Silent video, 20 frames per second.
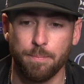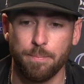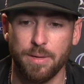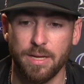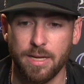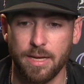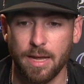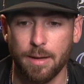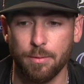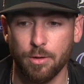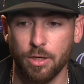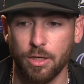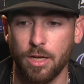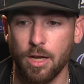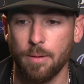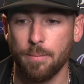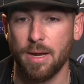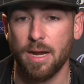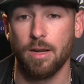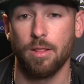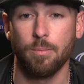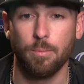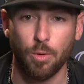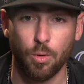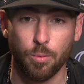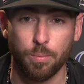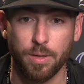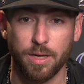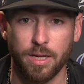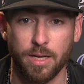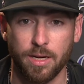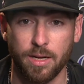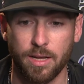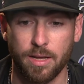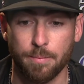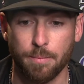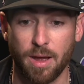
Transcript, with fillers: being able to come out of the bullpen and